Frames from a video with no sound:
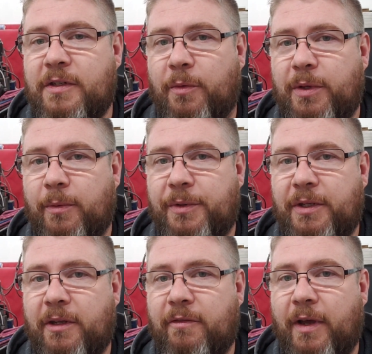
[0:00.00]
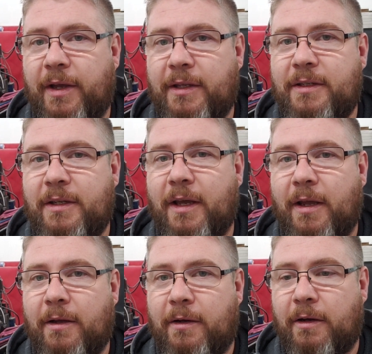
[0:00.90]
I'll be able to give
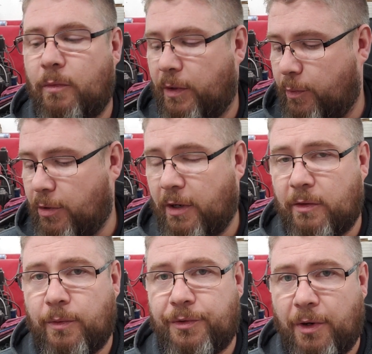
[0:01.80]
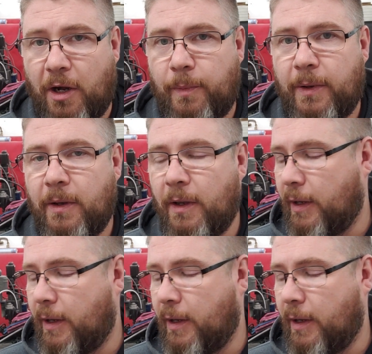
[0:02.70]
ETA on when the product will drop.